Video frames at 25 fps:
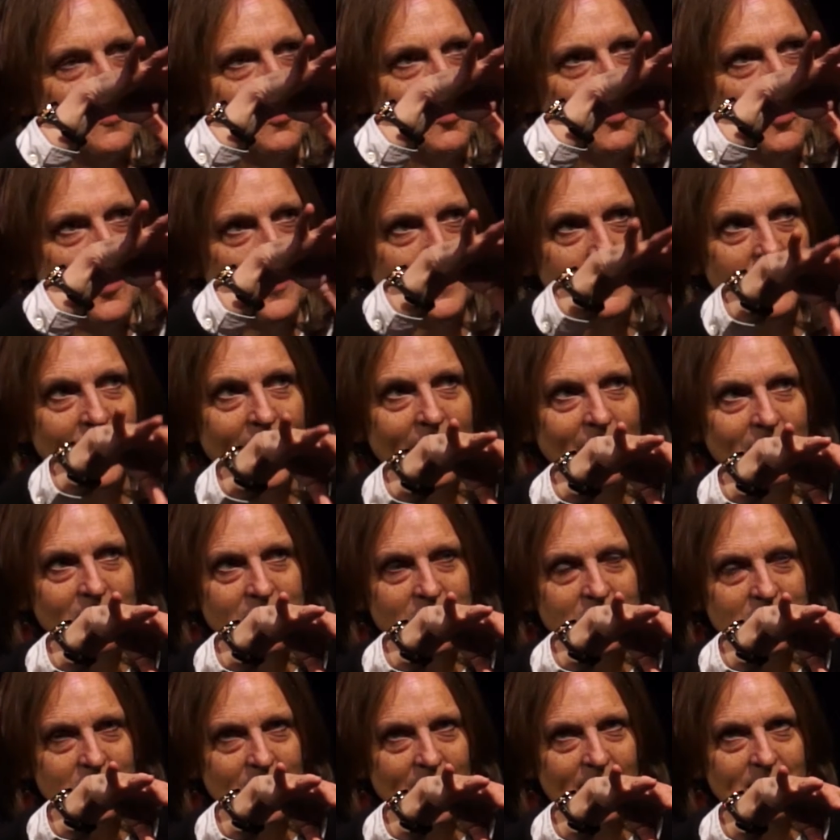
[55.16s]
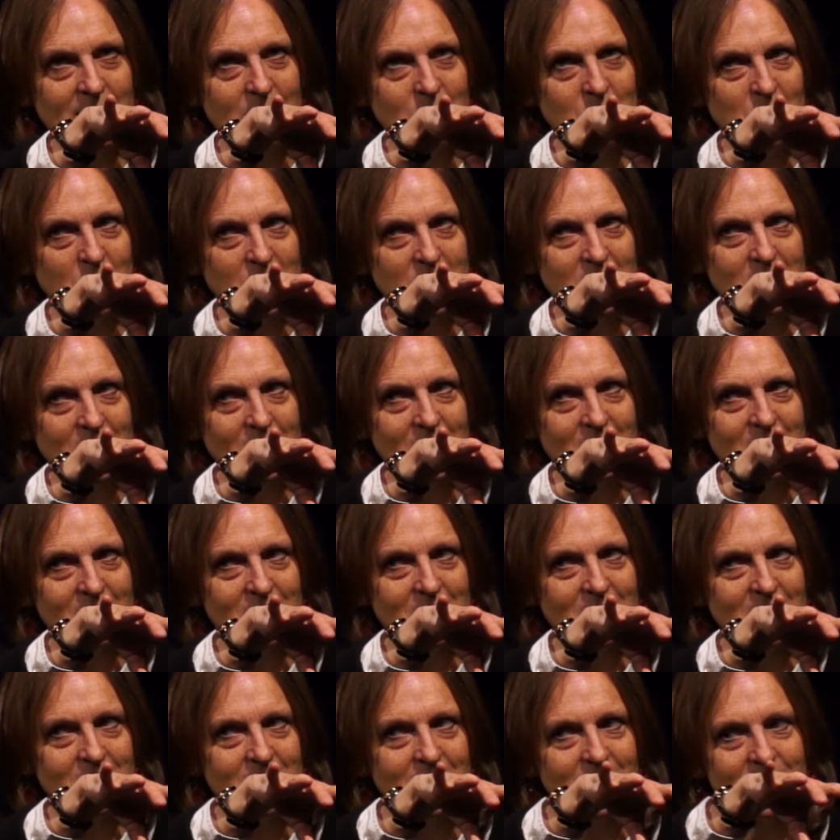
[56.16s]
one character's head in one
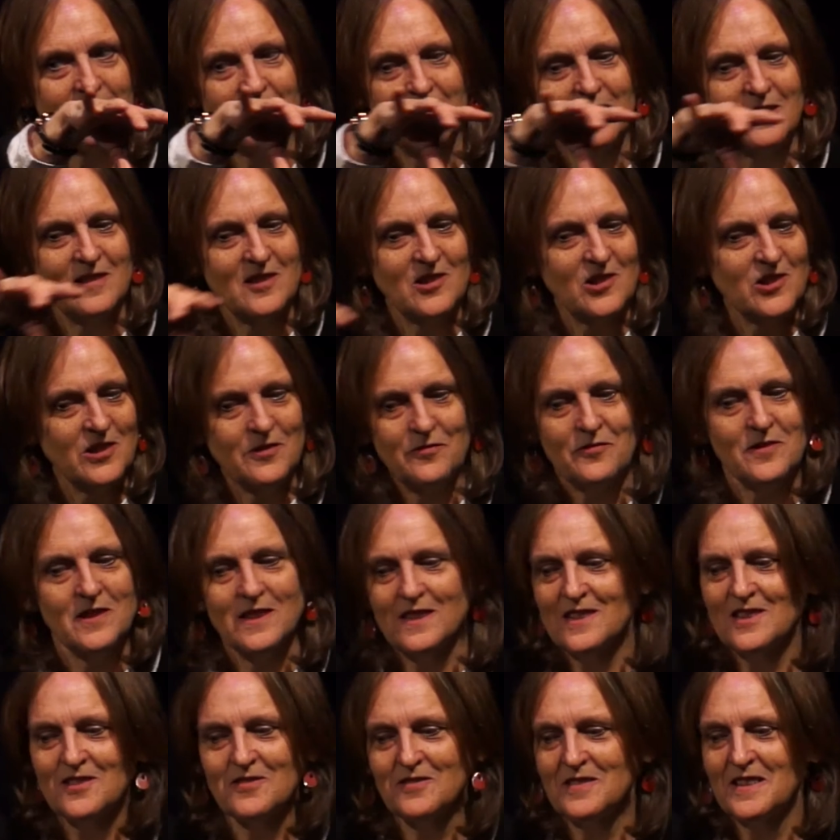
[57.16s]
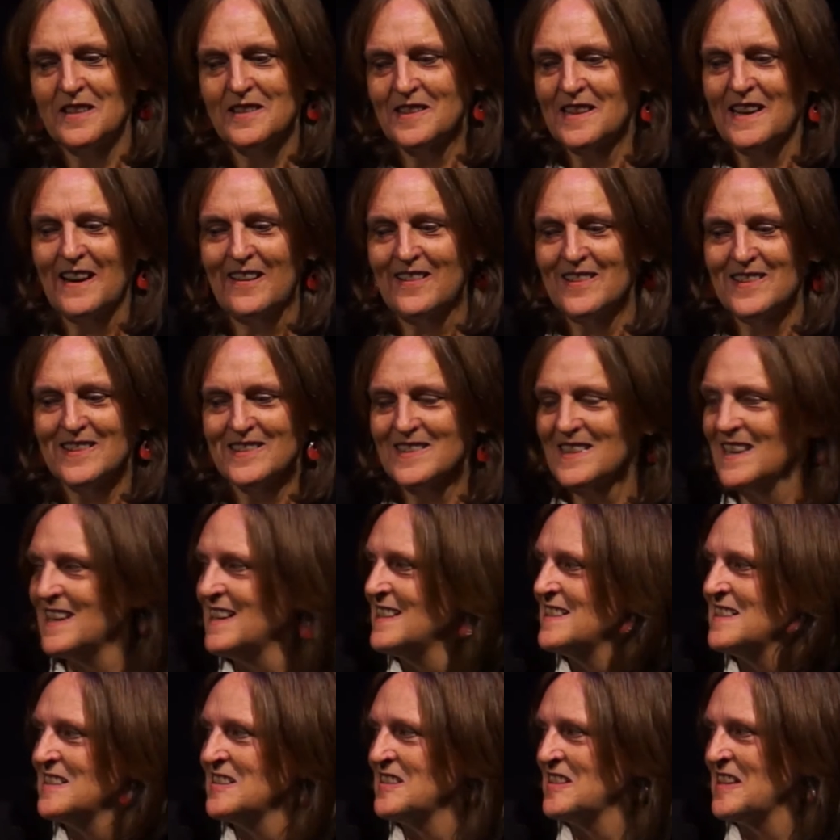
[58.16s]
sentence and then shifting to another character's
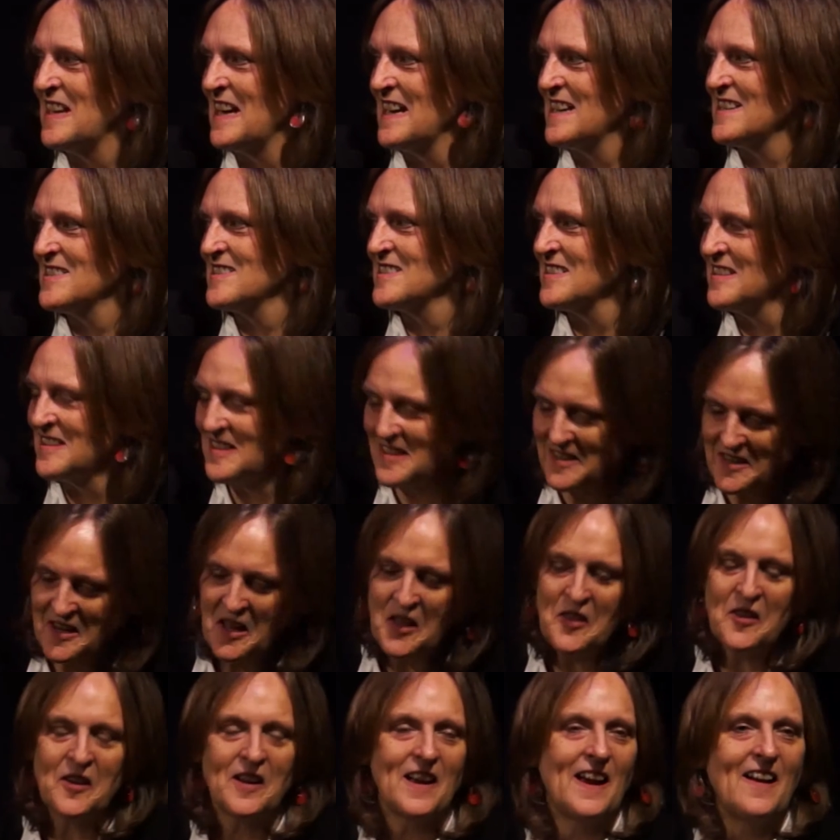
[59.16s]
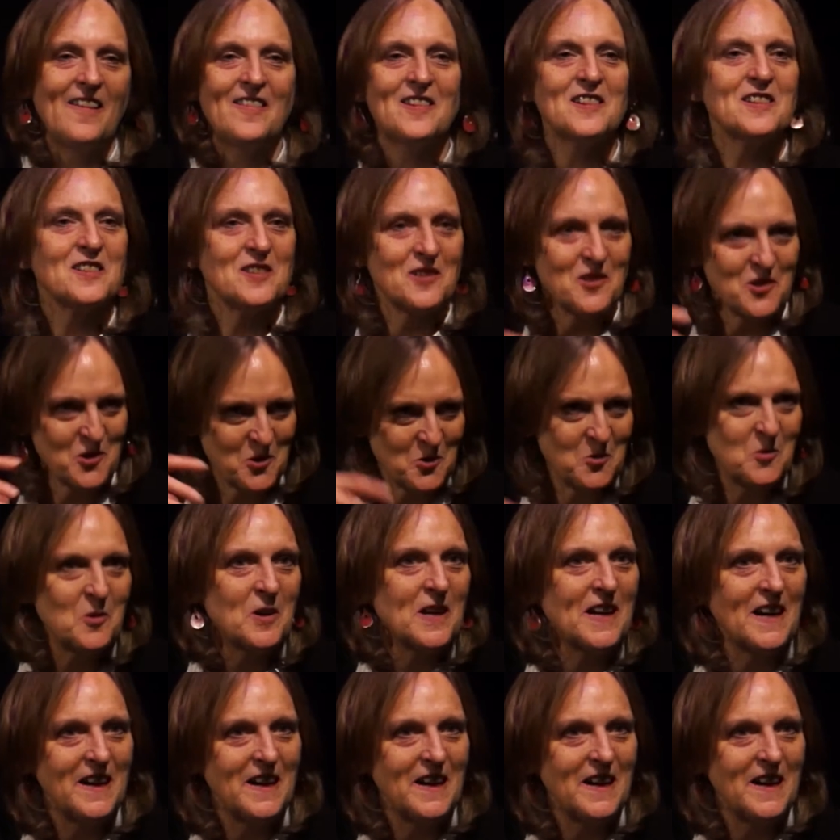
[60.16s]
head in the next and another character shortly